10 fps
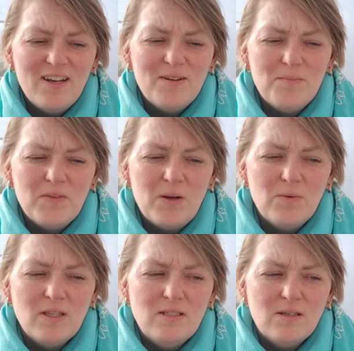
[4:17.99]
I
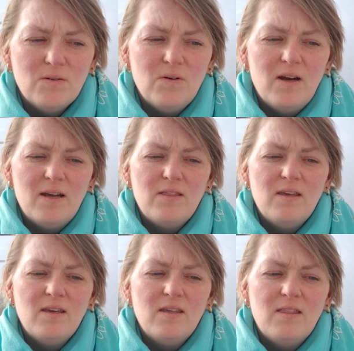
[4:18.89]
really do. I
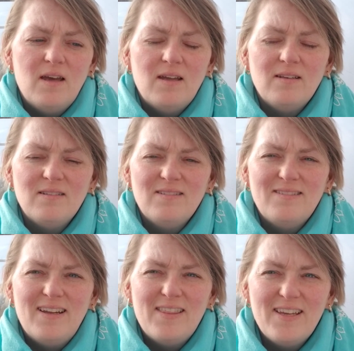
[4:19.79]
think
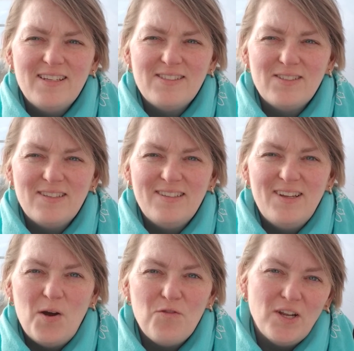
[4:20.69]
it's a
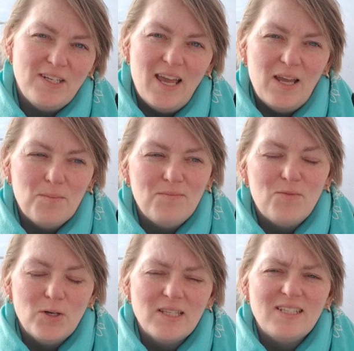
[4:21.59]
fun game,
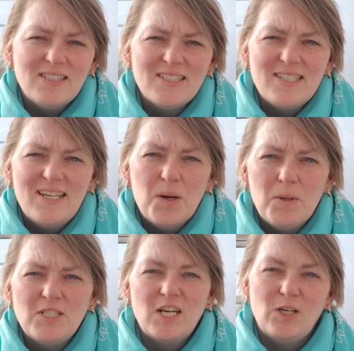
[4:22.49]
really, to see how
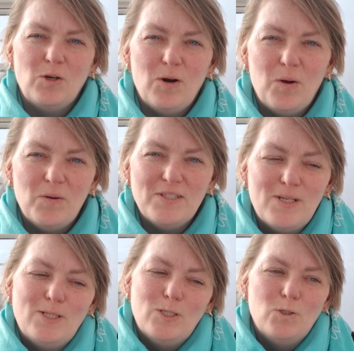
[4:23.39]
much I can grow in
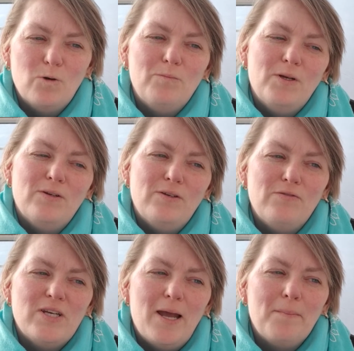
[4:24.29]
such a short period
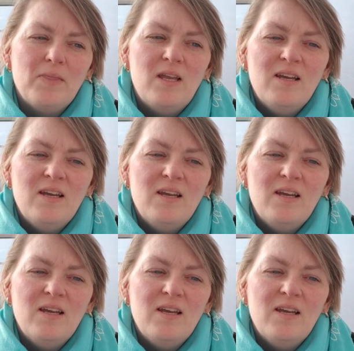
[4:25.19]
of time.